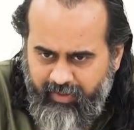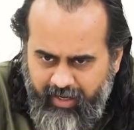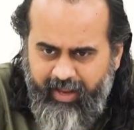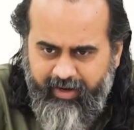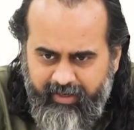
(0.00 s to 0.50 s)

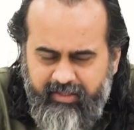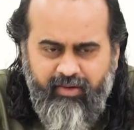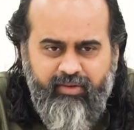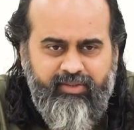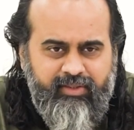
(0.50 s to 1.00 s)
Laya,
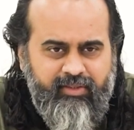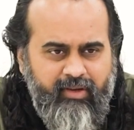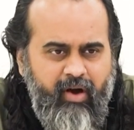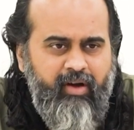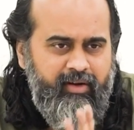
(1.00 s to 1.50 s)
dissolution,
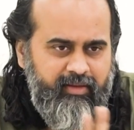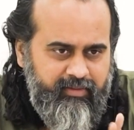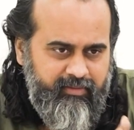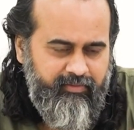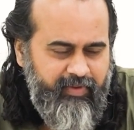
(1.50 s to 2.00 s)
gone,
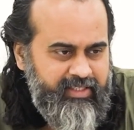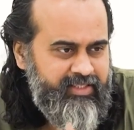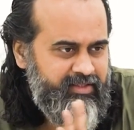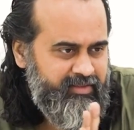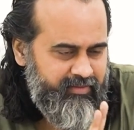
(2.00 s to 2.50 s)

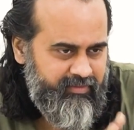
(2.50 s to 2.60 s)
finished.